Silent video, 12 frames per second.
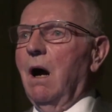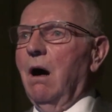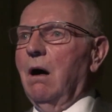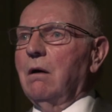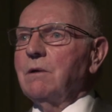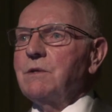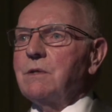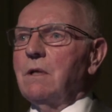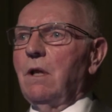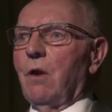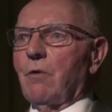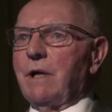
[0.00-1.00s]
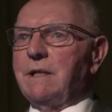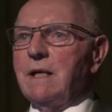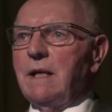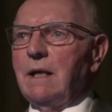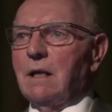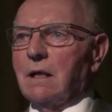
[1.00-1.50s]
asked Laurie
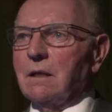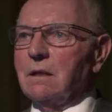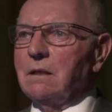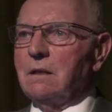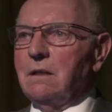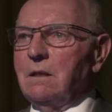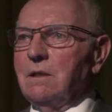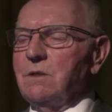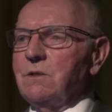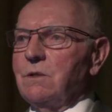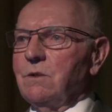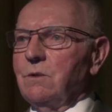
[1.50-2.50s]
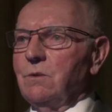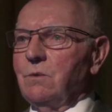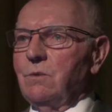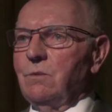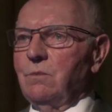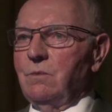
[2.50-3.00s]
Taylor
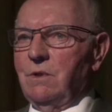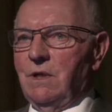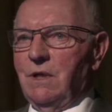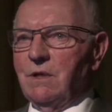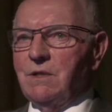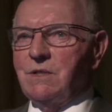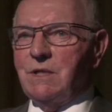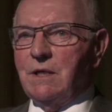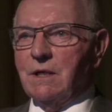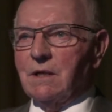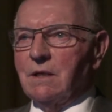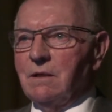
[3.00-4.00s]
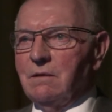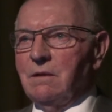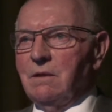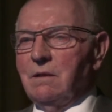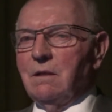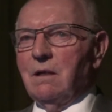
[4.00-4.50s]
to consider
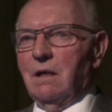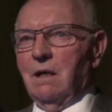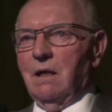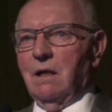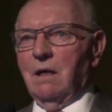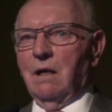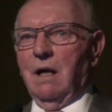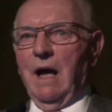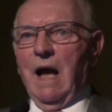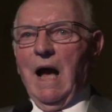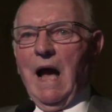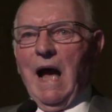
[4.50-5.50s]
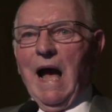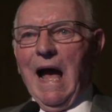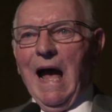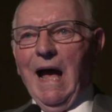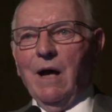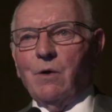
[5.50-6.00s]

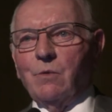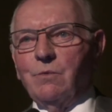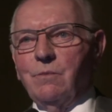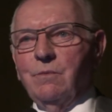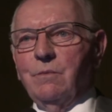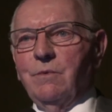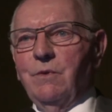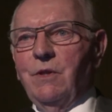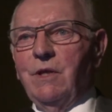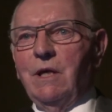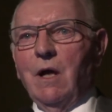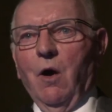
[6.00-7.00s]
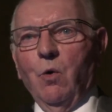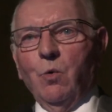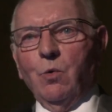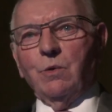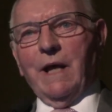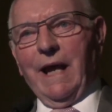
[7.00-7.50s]
how the
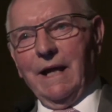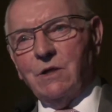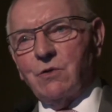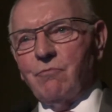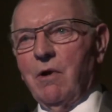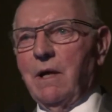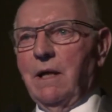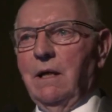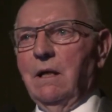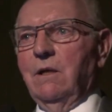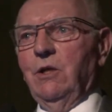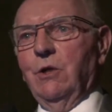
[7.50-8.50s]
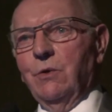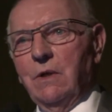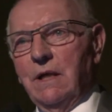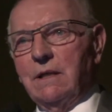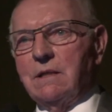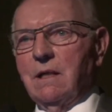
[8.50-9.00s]
old X-ray
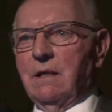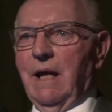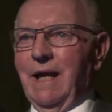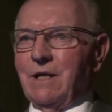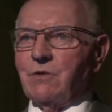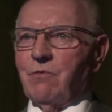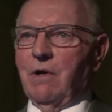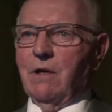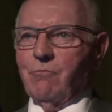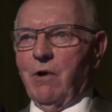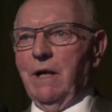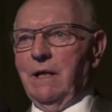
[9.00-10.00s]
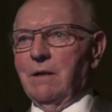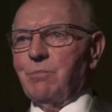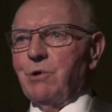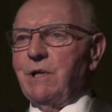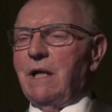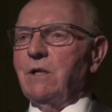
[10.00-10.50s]
unit and X-ray and radium
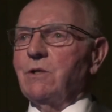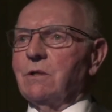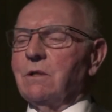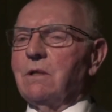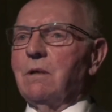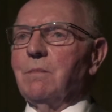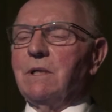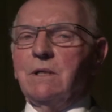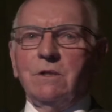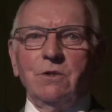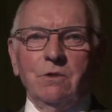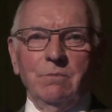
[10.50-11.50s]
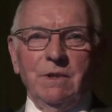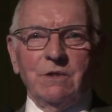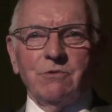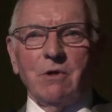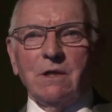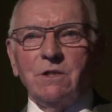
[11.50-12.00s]
protection committee should be
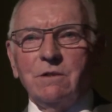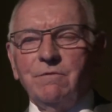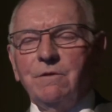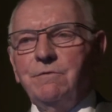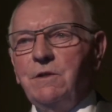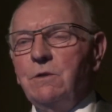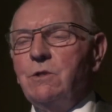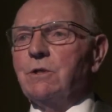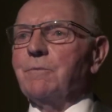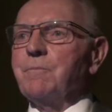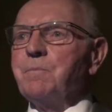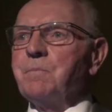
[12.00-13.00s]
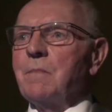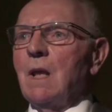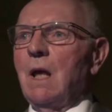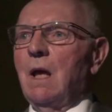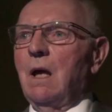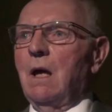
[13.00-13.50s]
structured for the future.
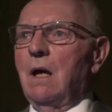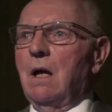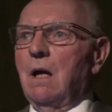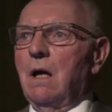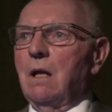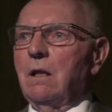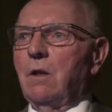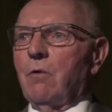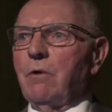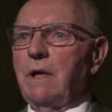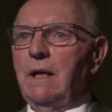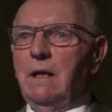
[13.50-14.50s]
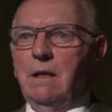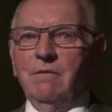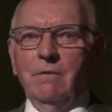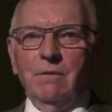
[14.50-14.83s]
Laurie